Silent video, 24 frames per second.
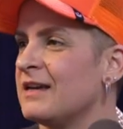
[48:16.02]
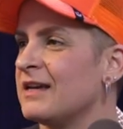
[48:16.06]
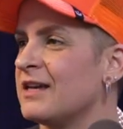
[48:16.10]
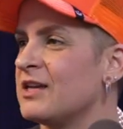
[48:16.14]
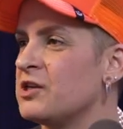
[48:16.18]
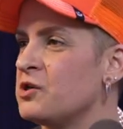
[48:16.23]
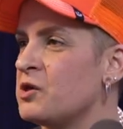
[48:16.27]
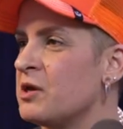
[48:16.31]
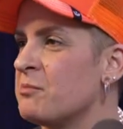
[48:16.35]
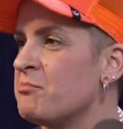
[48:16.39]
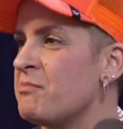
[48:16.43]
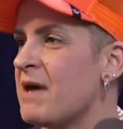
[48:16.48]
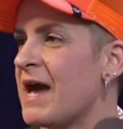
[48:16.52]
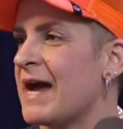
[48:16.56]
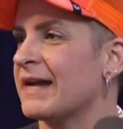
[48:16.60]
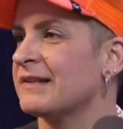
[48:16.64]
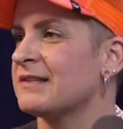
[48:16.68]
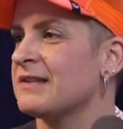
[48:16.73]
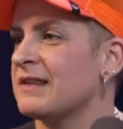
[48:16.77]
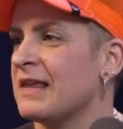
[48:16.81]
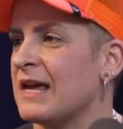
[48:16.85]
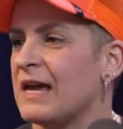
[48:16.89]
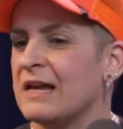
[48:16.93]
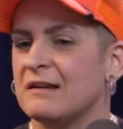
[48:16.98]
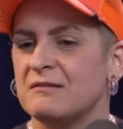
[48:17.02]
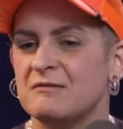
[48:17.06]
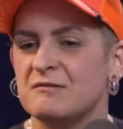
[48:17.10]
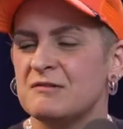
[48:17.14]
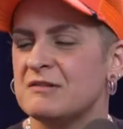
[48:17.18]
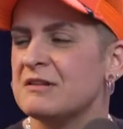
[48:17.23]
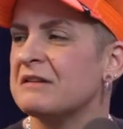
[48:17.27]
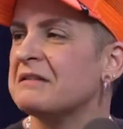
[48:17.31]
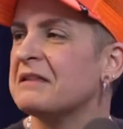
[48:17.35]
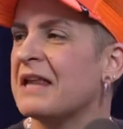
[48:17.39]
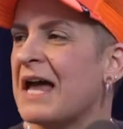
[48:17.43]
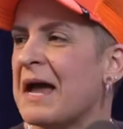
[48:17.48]
You get back to that
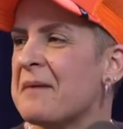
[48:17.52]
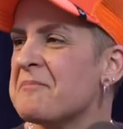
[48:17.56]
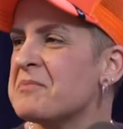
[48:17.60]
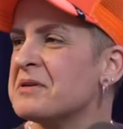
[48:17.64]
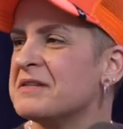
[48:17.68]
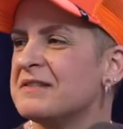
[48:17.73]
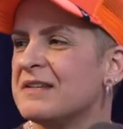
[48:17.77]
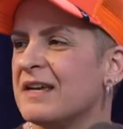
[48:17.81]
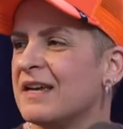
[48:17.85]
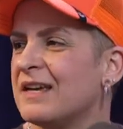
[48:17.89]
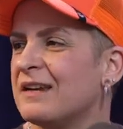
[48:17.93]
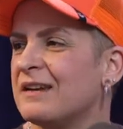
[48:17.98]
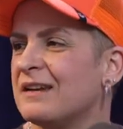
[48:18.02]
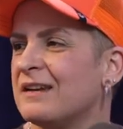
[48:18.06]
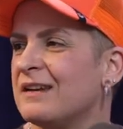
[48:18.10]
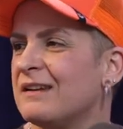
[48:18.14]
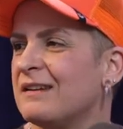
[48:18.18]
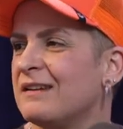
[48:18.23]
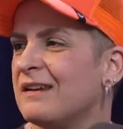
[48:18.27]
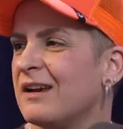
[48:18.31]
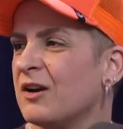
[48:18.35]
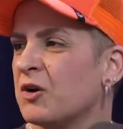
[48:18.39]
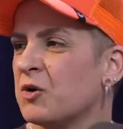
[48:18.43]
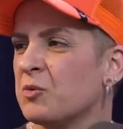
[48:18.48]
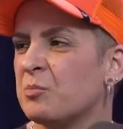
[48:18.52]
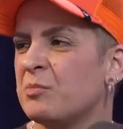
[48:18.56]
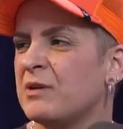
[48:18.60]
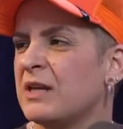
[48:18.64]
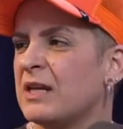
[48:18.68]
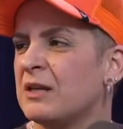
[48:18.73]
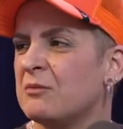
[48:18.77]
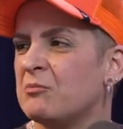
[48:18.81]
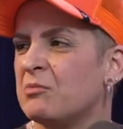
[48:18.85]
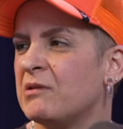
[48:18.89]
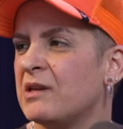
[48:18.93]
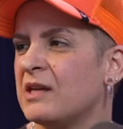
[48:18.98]
dilapidated
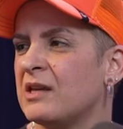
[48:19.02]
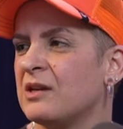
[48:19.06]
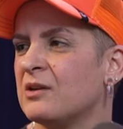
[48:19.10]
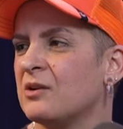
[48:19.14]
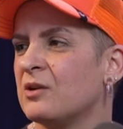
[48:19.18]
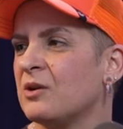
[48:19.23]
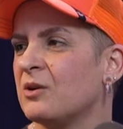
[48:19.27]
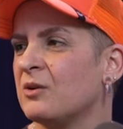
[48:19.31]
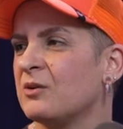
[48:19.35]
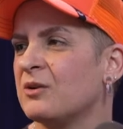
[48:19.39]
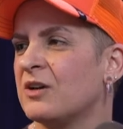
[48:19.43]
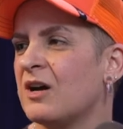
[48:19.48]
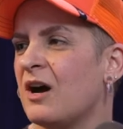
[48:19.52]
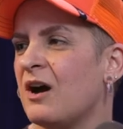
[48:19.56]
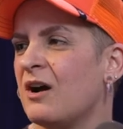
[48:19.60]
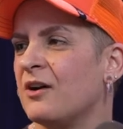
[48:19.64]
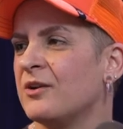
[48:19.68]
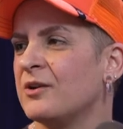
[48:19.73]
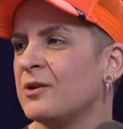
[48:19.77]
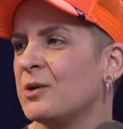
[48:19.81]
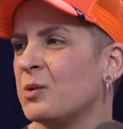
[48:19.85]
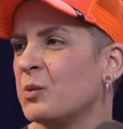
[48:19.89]
Airbnb or condo,